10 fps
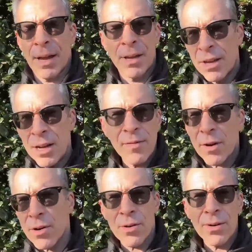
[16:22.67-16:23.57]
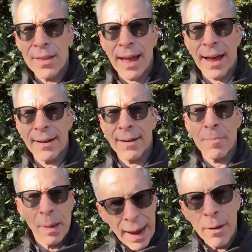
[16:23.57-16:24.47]
you never heard that,
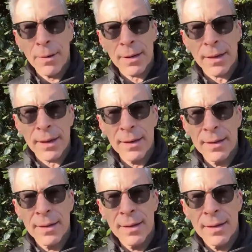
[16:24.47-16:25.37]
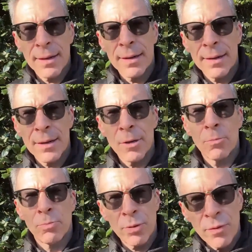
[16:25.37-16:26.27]
apparently,
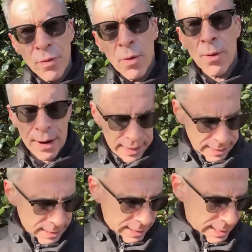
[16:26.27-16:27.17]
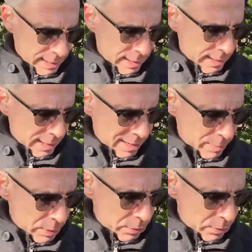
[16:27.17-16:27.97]
before 1918. I've been